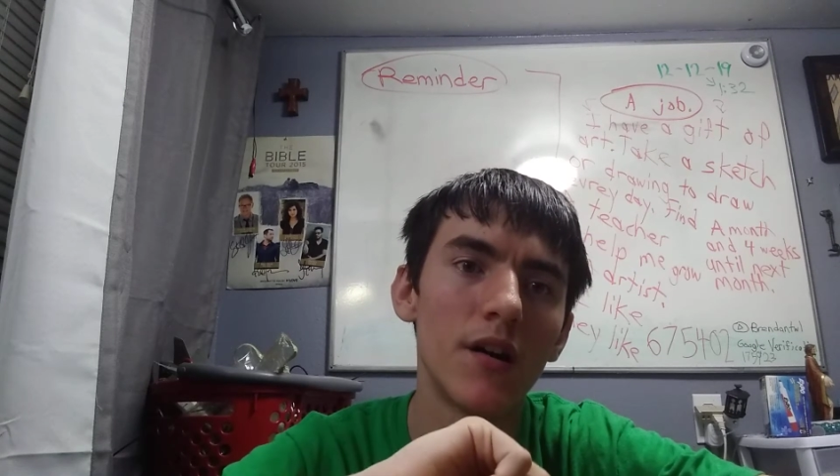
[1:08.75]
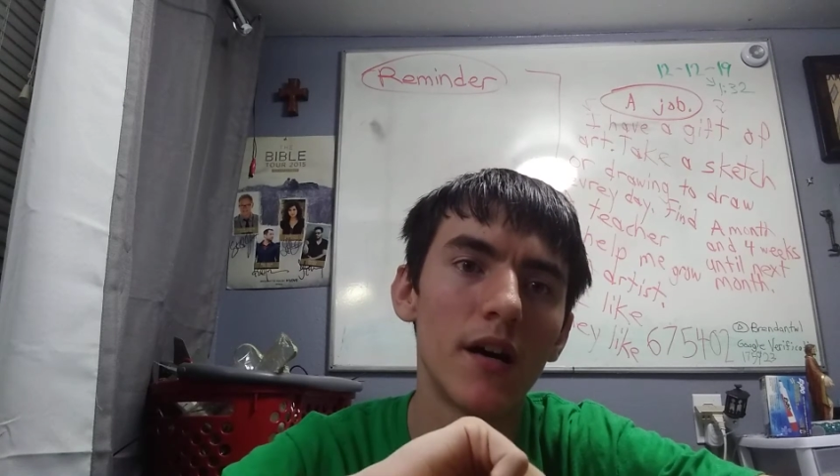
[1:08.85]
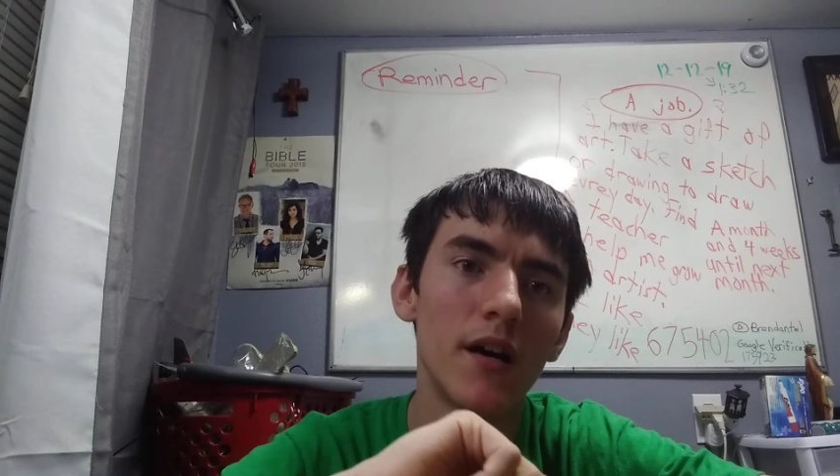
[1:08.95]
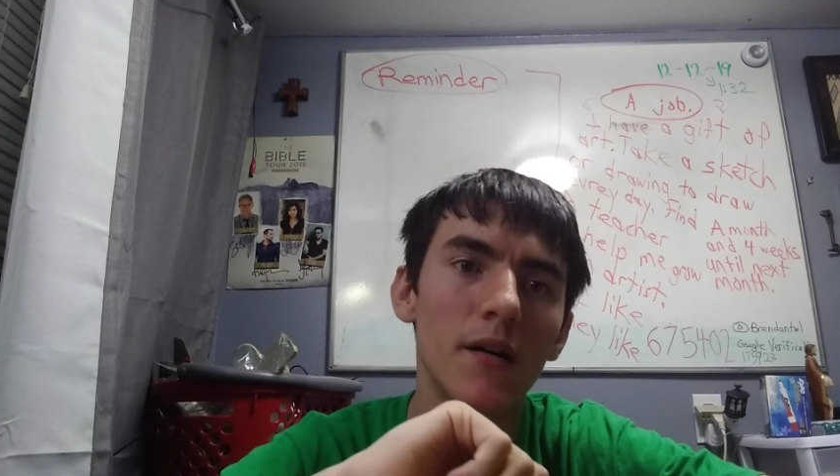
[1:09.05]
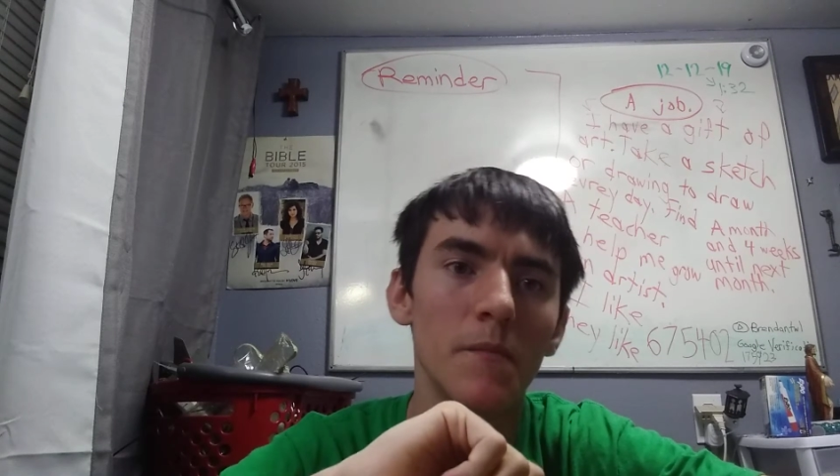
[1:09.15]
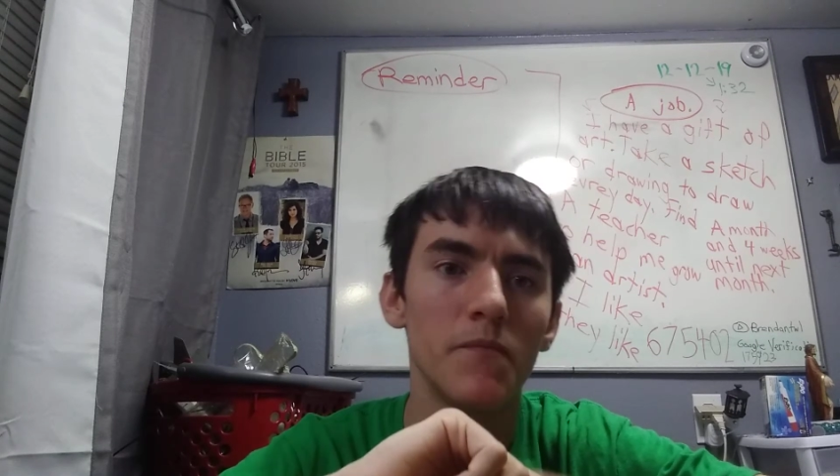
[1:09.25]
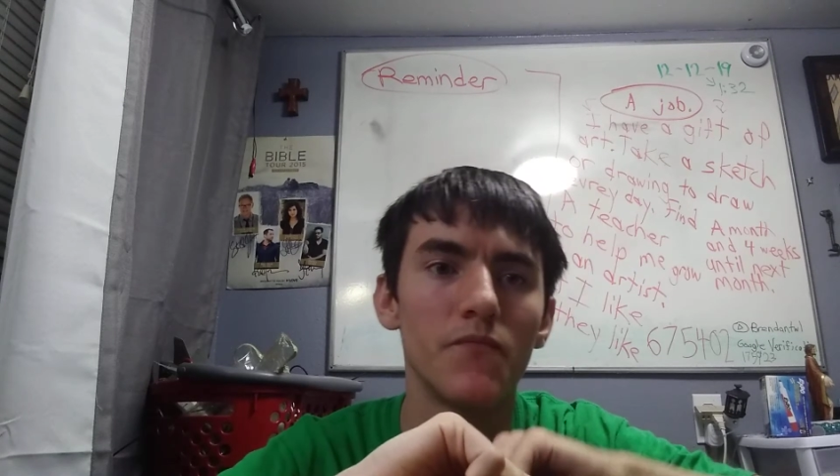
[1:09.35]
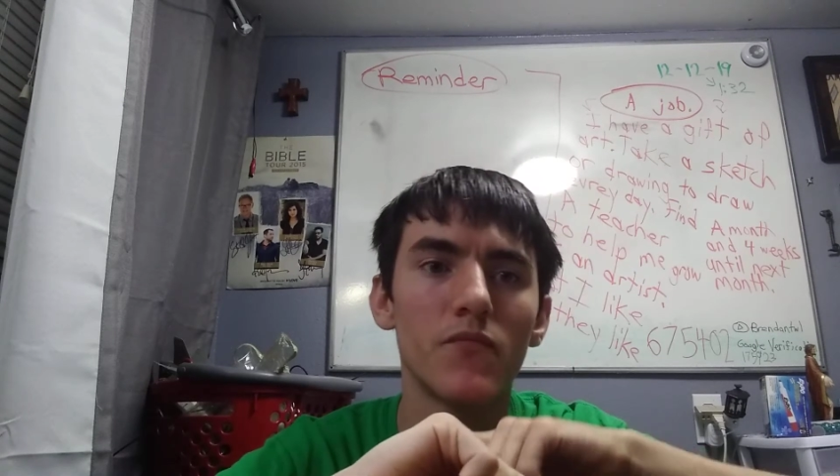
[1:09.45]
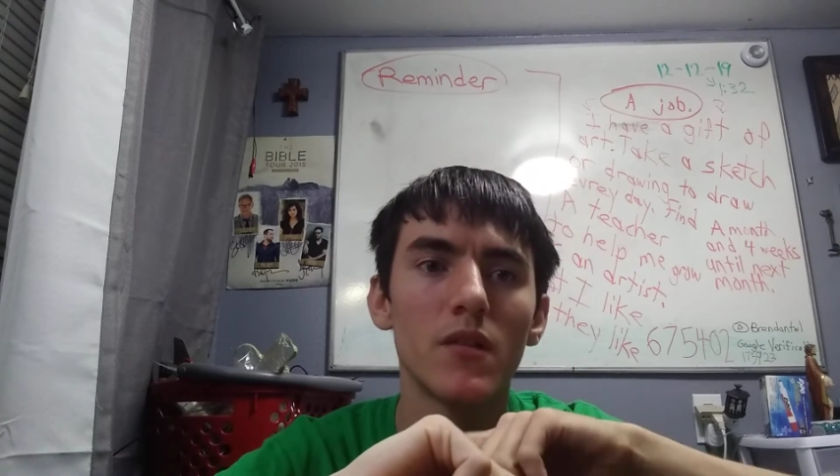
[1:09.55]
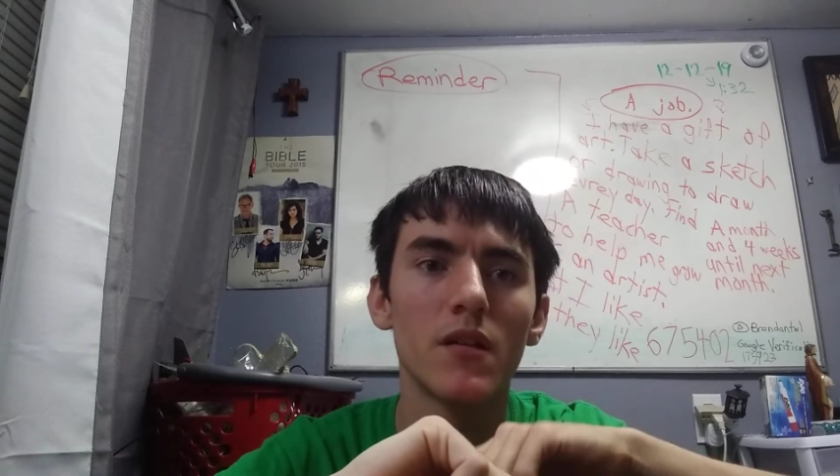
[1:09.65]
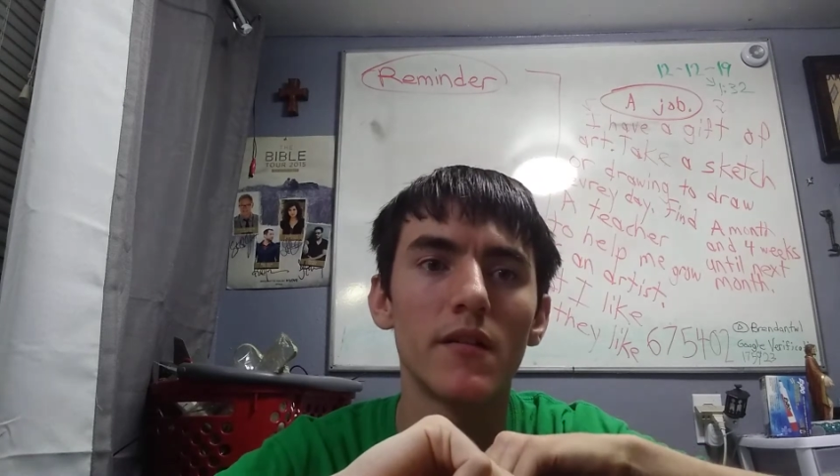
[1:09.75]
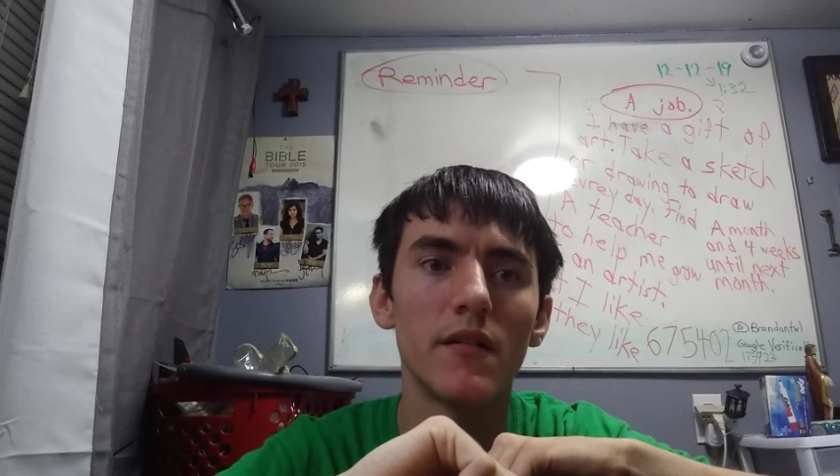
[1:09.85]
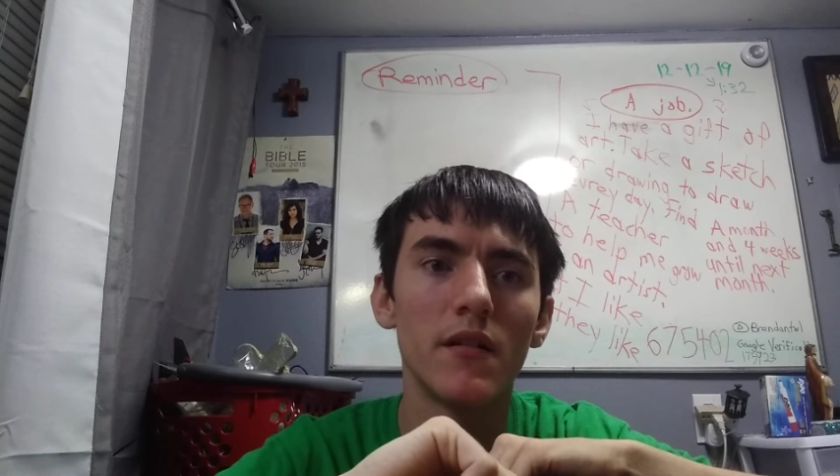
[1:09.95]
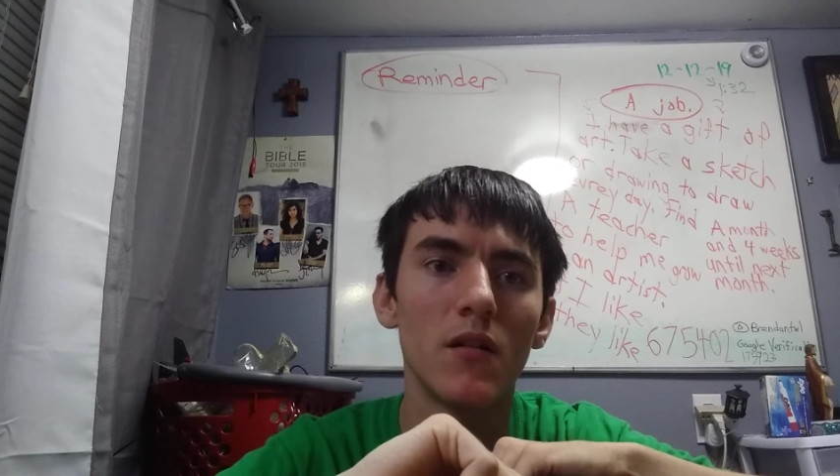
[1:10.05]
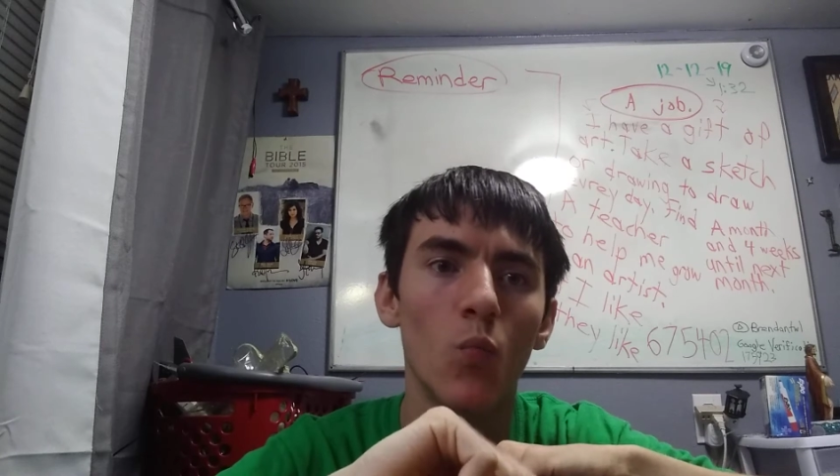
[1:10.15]
um,
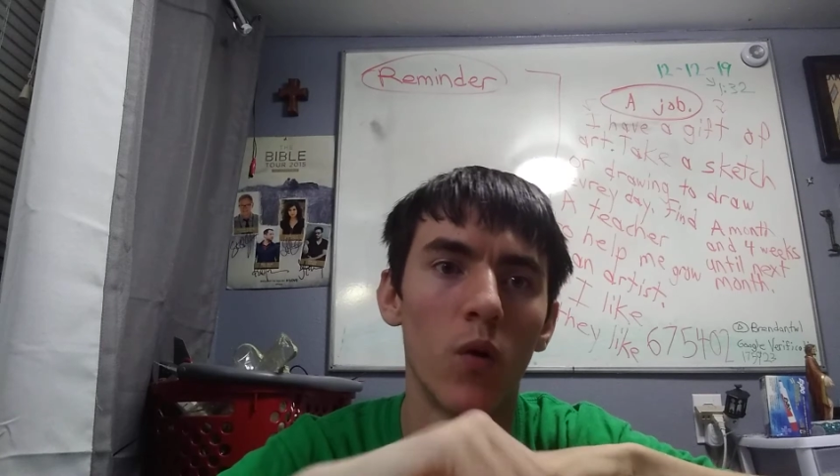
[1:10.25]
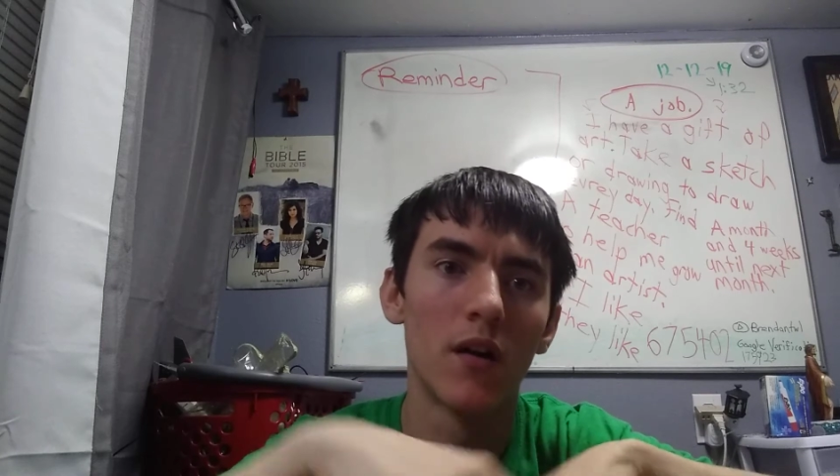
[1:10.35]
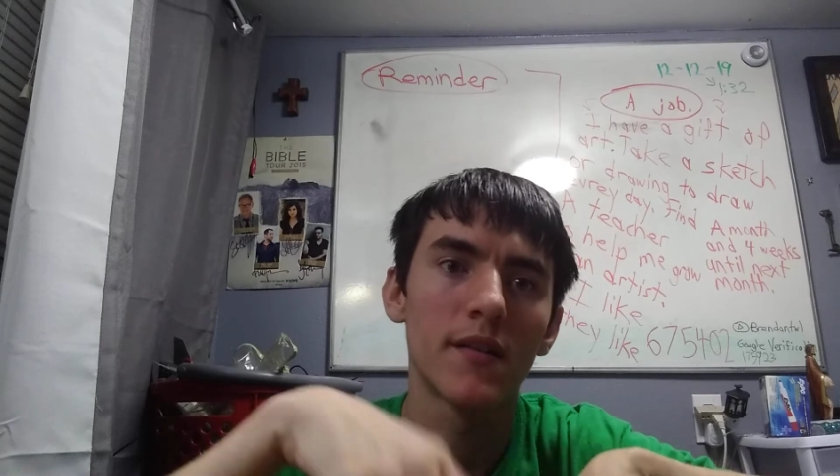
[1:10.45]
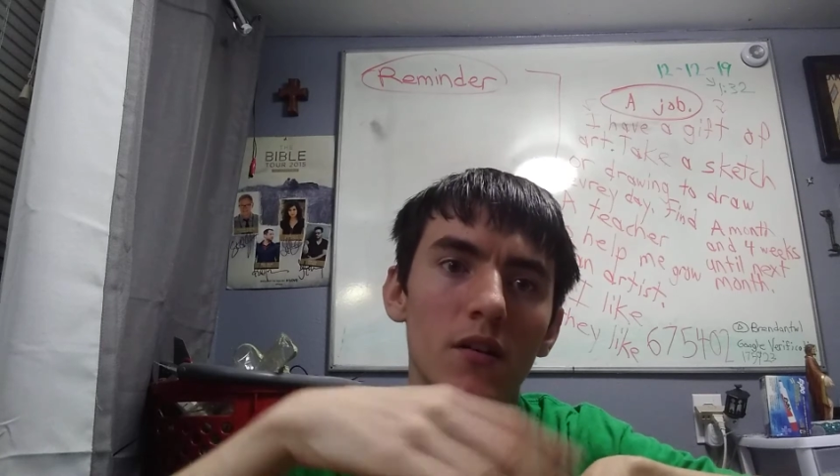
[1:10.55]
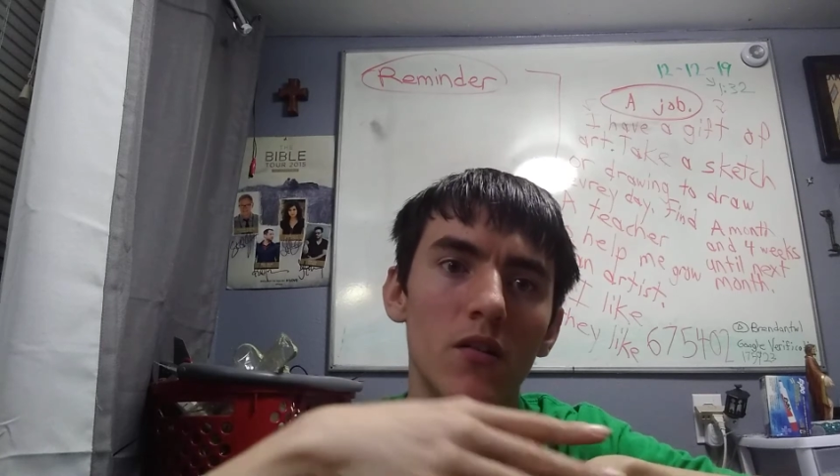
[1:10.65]
worked